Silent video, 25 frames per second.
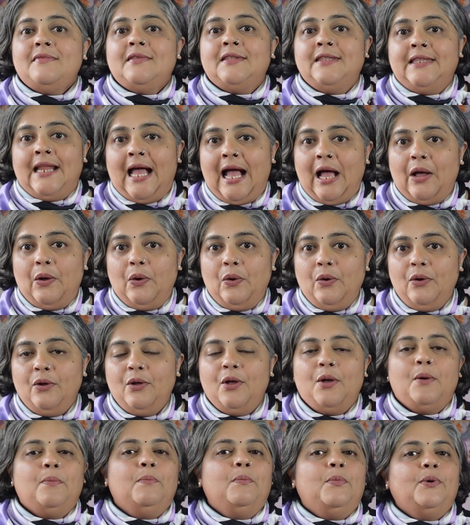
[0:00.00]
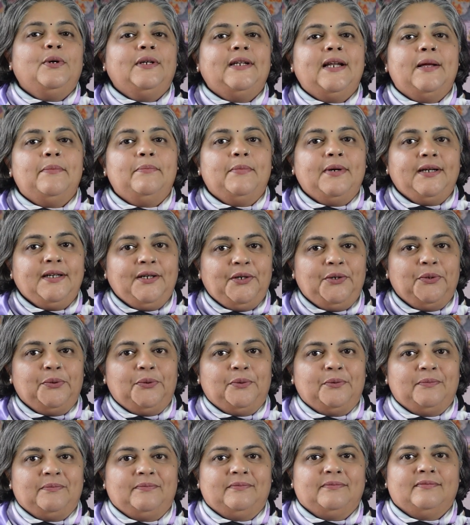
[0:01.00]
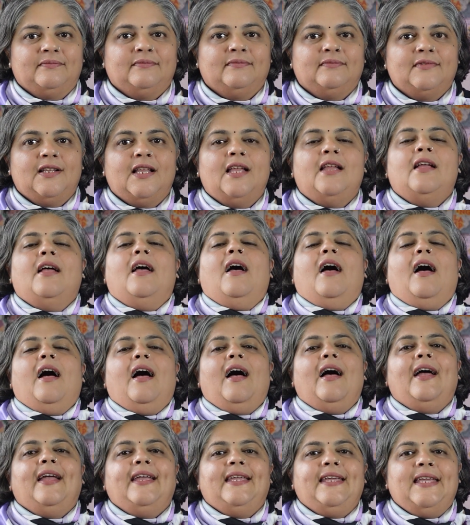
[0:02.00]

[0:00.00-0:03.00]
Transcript: Now, book number 2. I